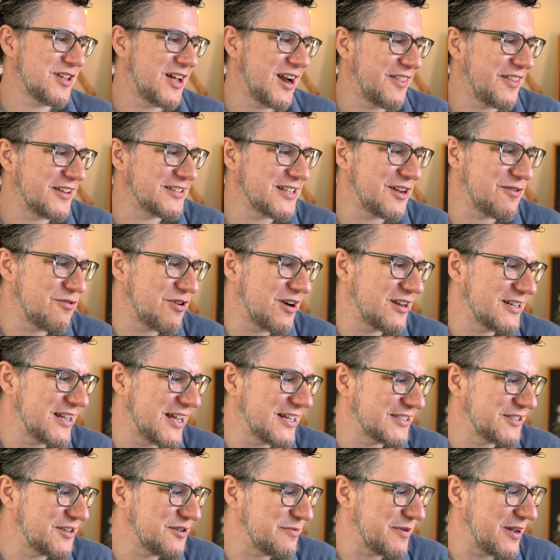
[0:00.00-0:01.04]
lot of things I wanted to
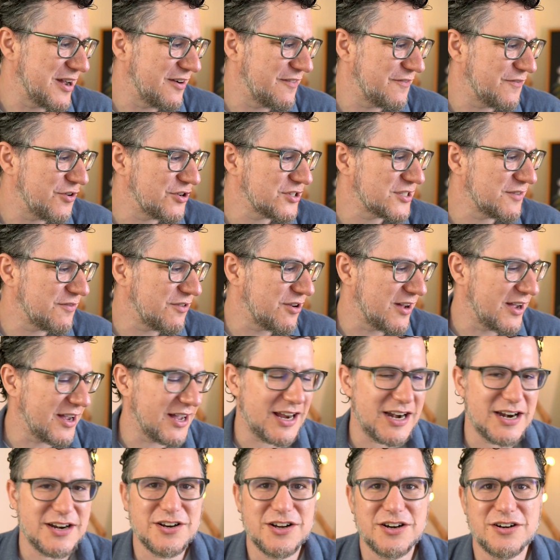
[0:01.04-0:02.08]
ask you about. First of all, I
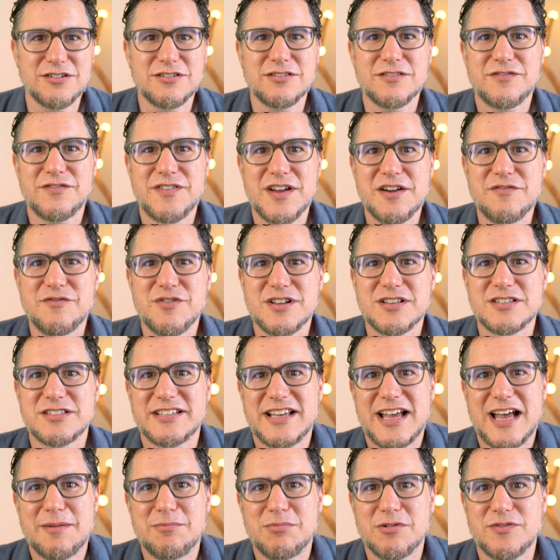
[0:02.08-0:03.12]
got to know favorite
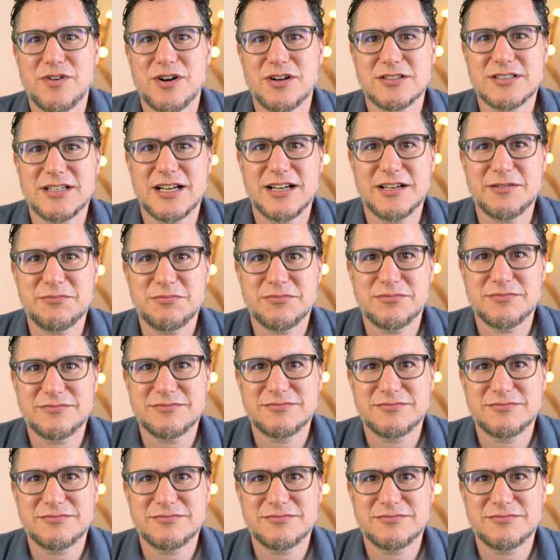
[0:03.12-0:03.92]
Zap of all time.